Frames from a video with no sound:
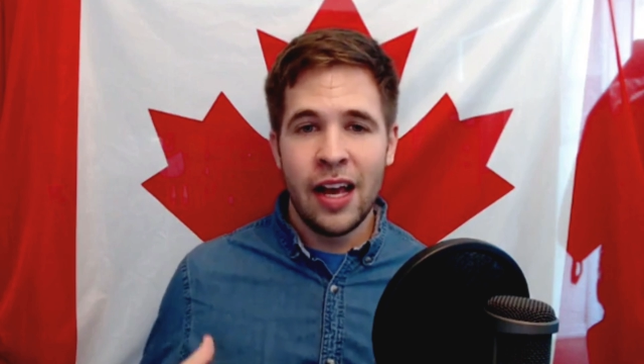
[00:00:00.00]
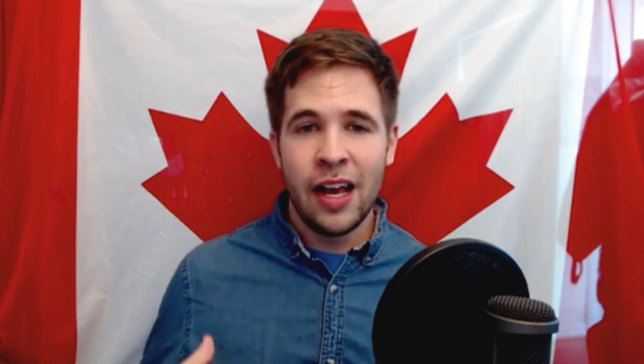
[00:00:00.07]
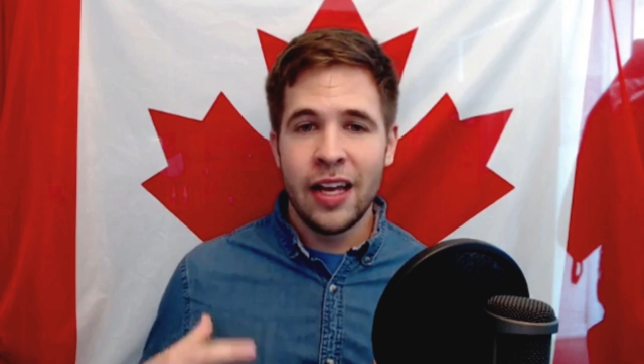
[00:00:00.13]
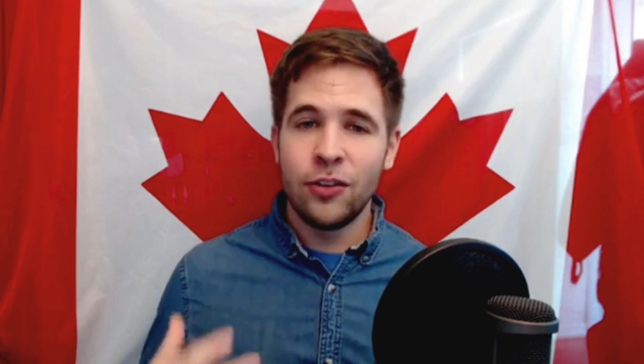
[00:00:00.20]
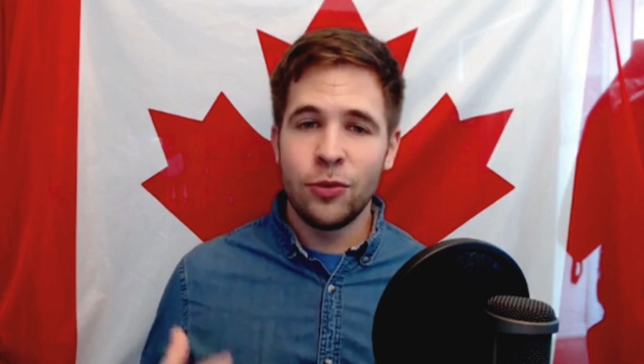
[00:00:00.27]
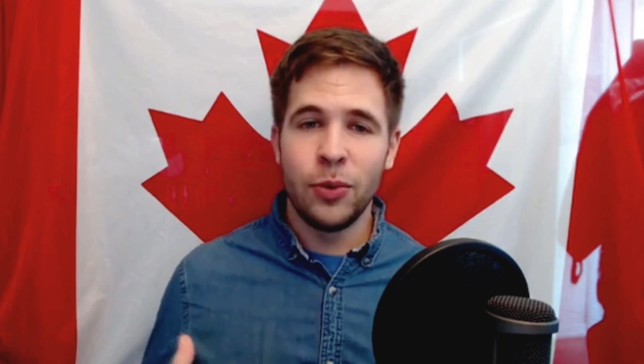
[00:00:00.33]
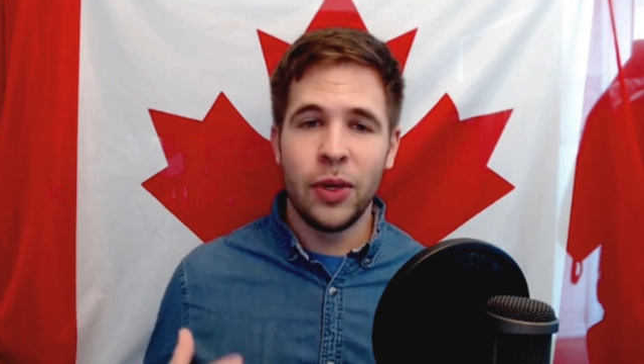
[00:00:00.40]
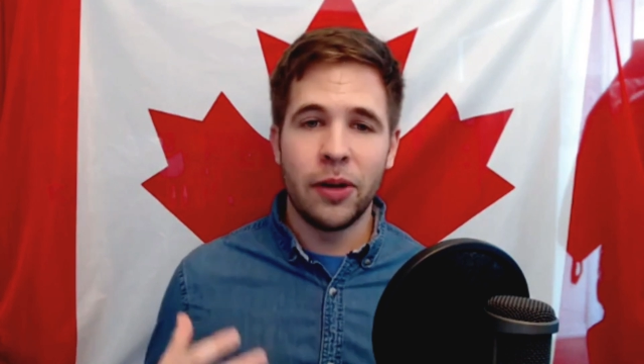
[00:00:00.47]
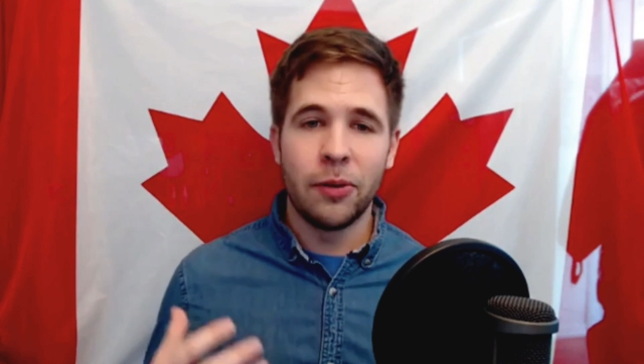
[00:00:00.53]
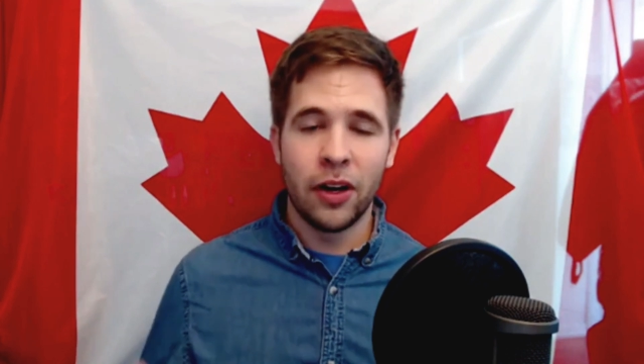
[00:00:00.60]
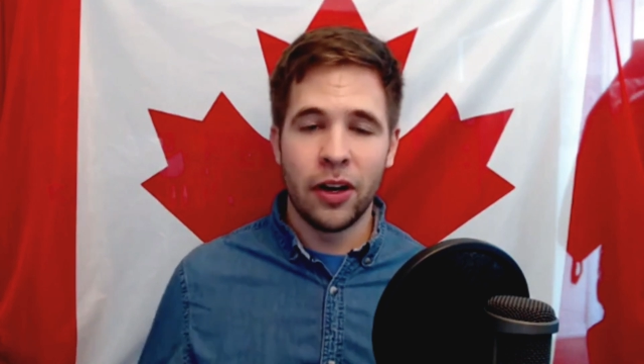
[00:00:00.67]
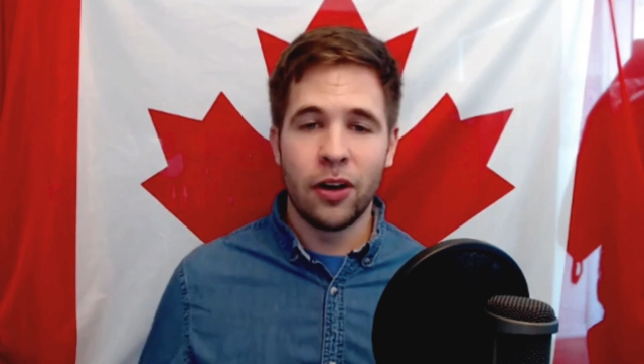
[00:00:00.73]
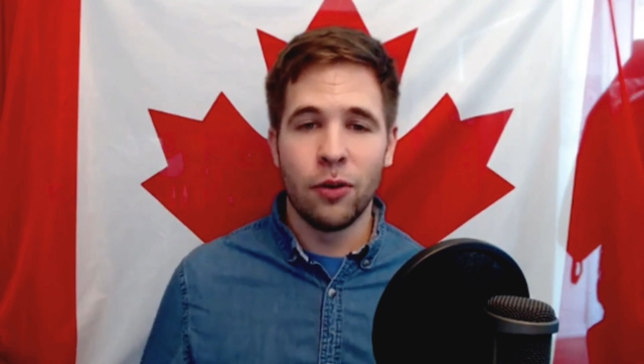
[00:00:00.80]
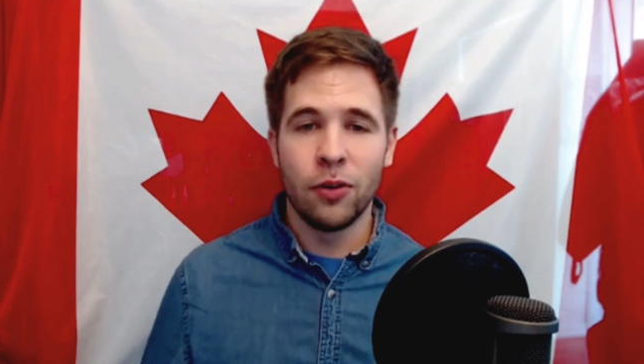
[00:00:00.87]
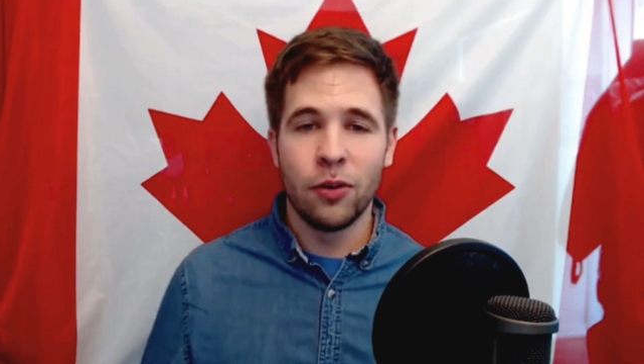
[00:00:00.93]
Each week we're going
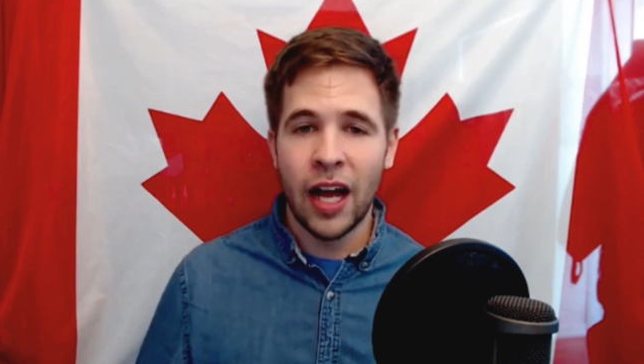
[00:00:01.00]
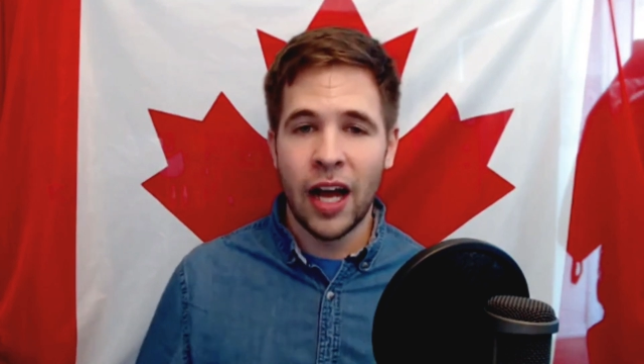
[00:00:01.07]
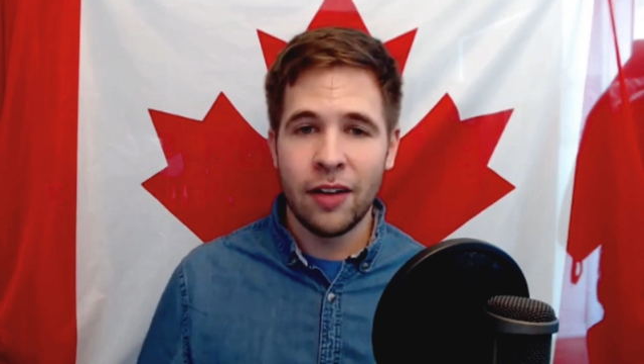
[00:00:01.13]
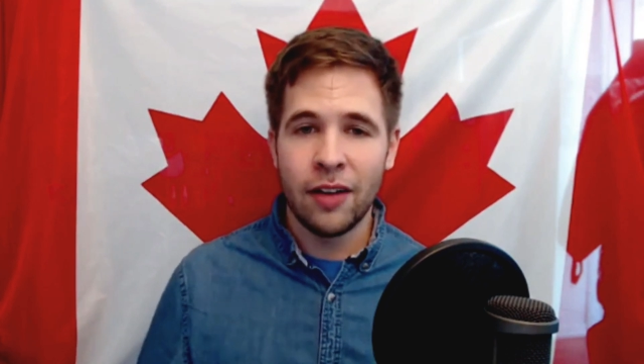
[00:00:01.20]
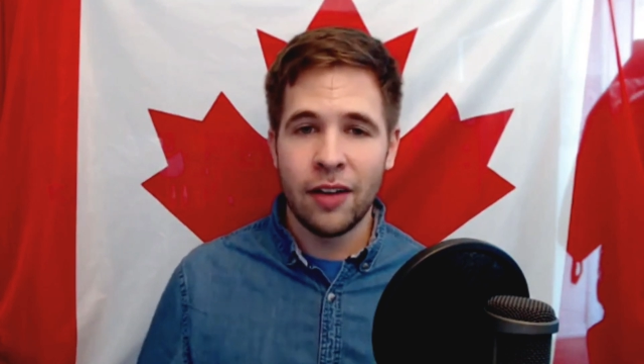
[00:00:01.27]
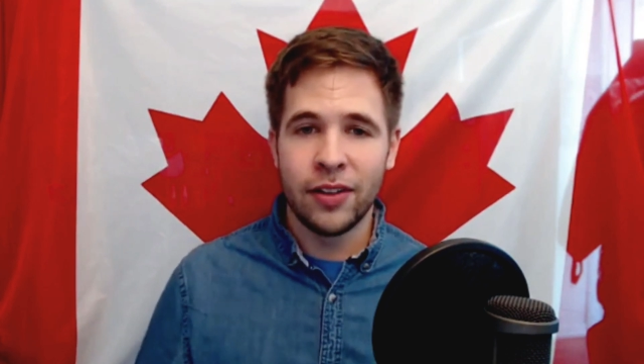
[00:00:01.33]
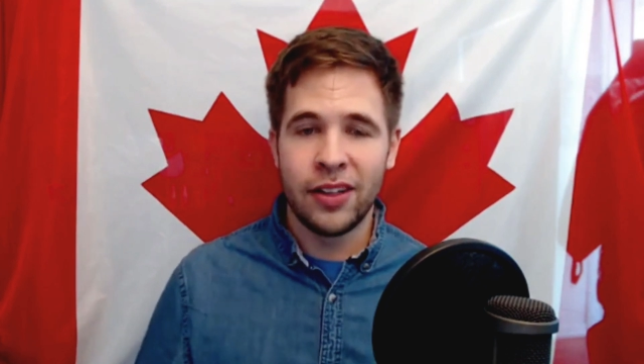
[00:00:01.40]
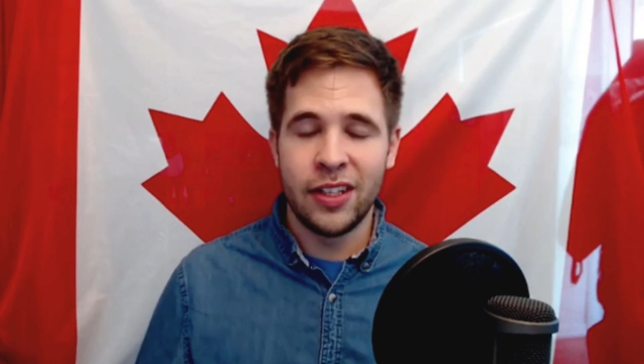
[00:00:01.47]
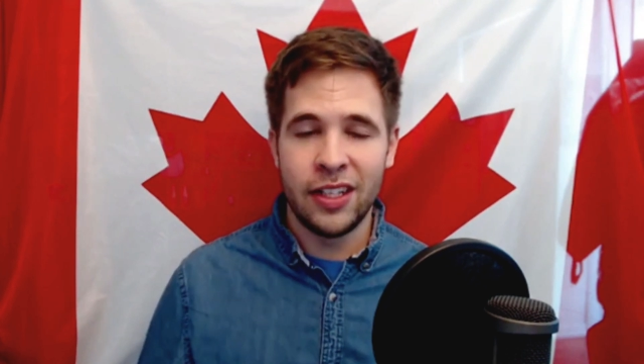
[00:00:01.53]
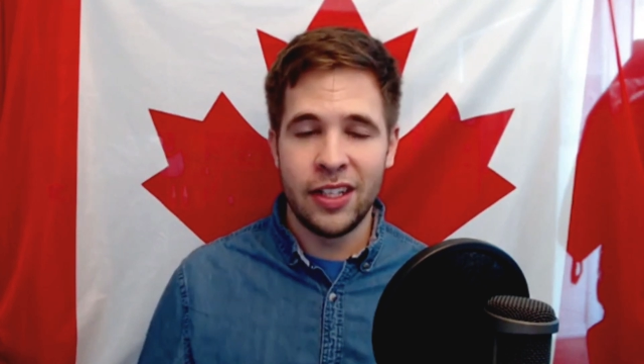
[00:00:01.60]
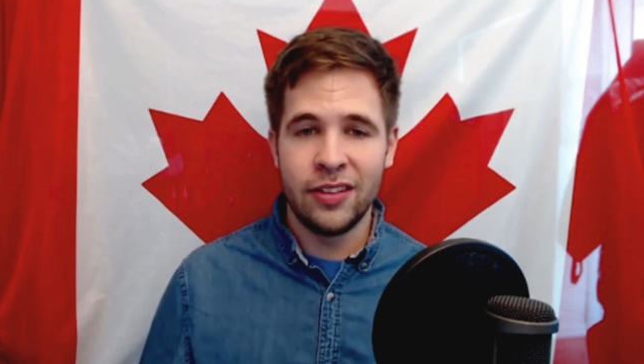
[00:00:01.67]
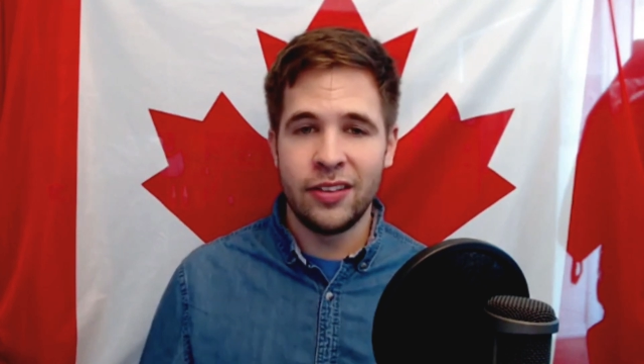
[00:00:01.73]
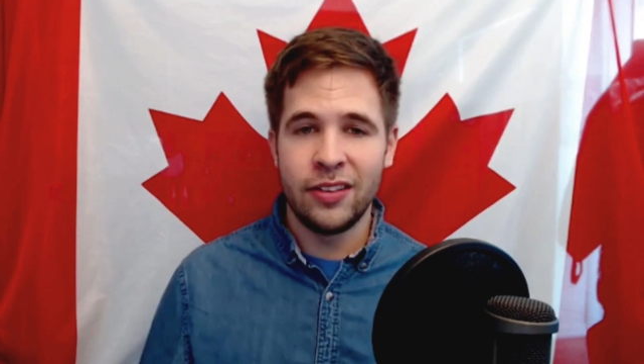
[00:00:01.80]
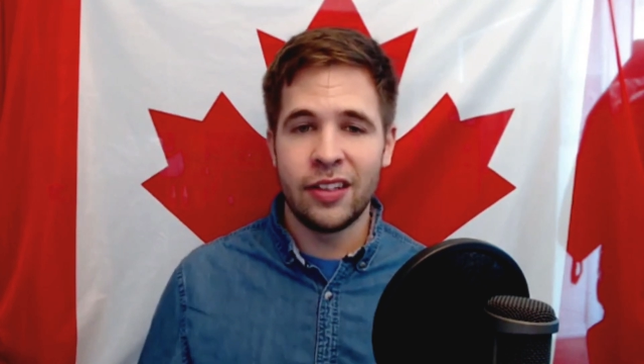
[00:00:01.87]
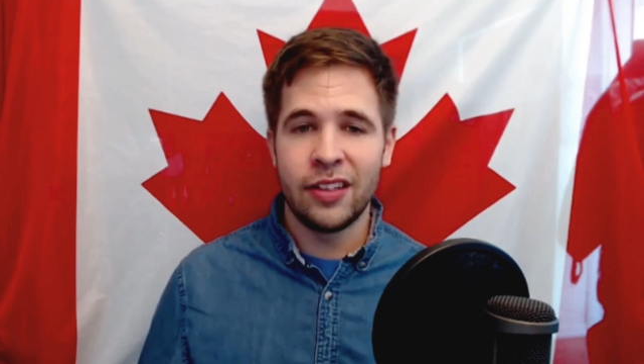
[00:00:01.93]
to go live with
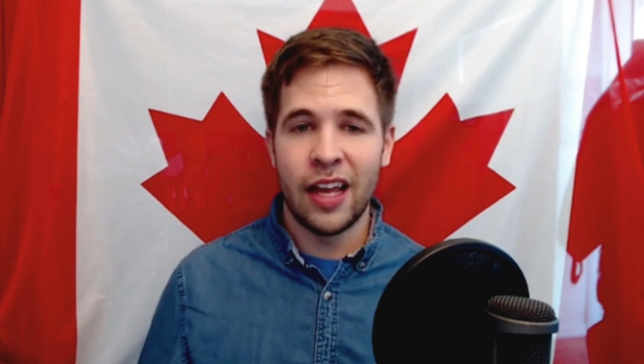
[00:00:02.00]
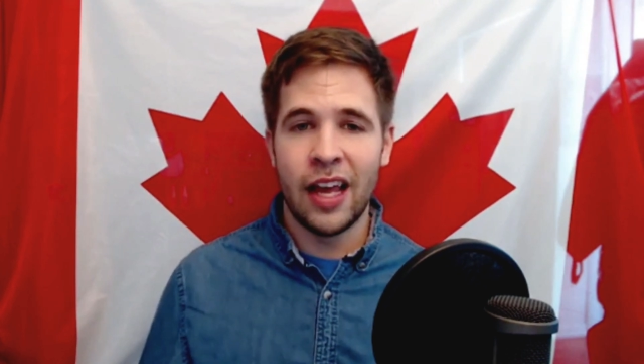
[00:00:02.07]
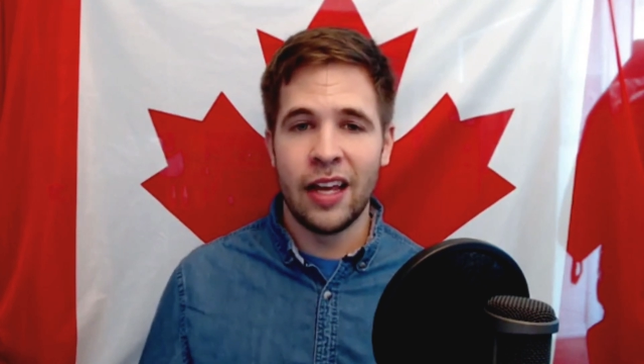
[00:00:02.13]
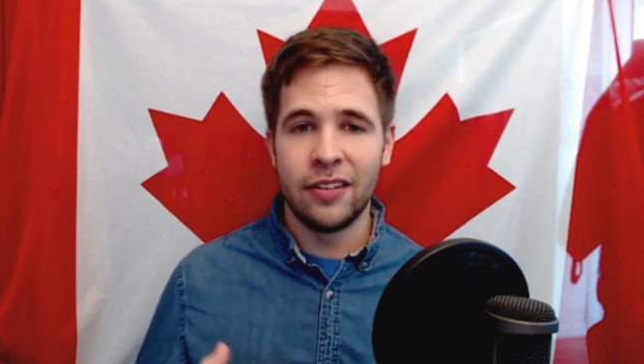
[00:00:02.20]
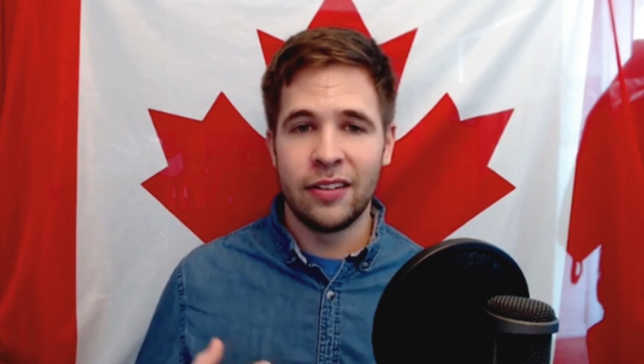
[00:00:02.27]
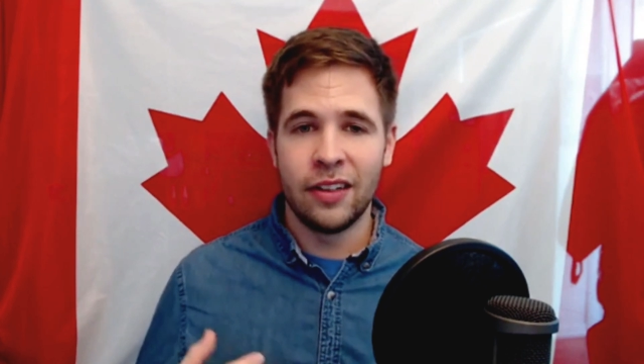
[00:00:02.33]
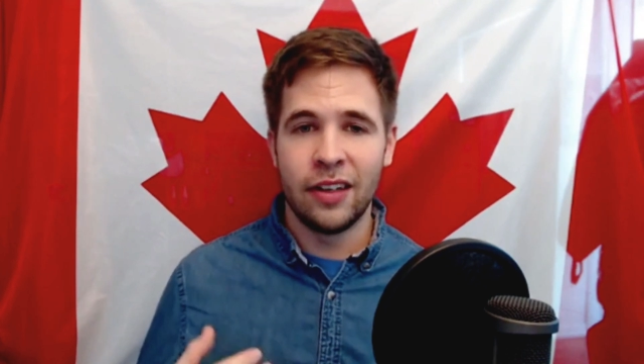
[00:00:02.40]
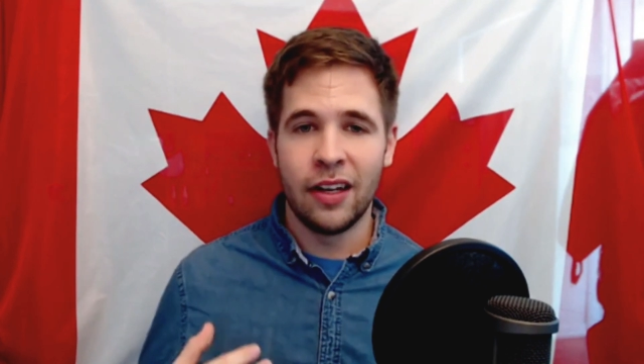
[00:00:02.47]
these and